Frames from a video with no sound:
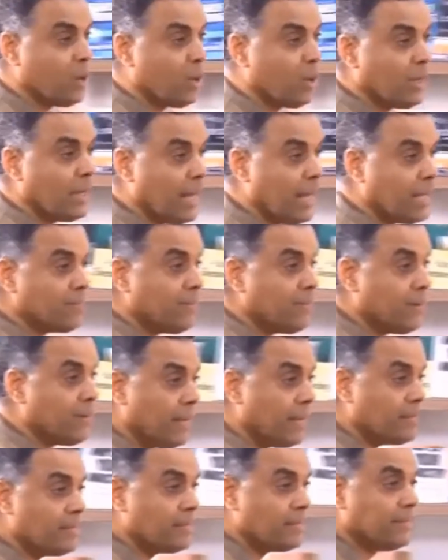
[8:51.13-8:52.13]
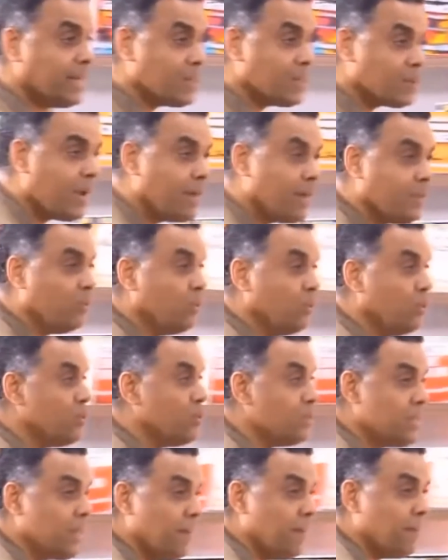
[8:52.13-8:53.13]
does for us. That's why you lose
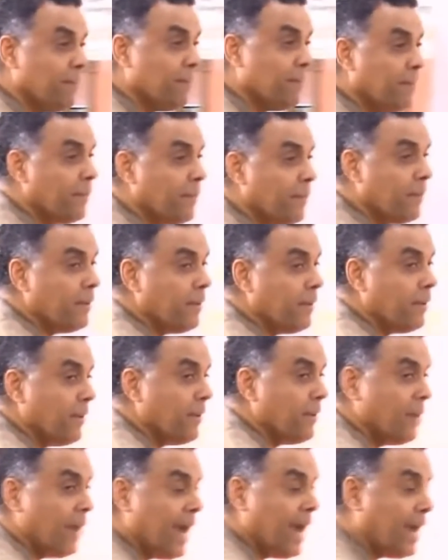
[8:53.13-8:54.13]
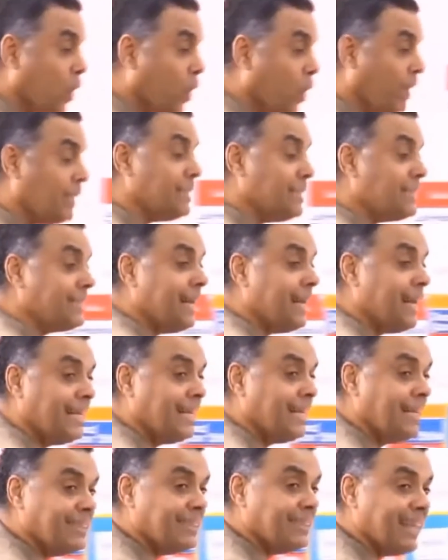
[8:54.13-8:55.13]
them. And God is telling us that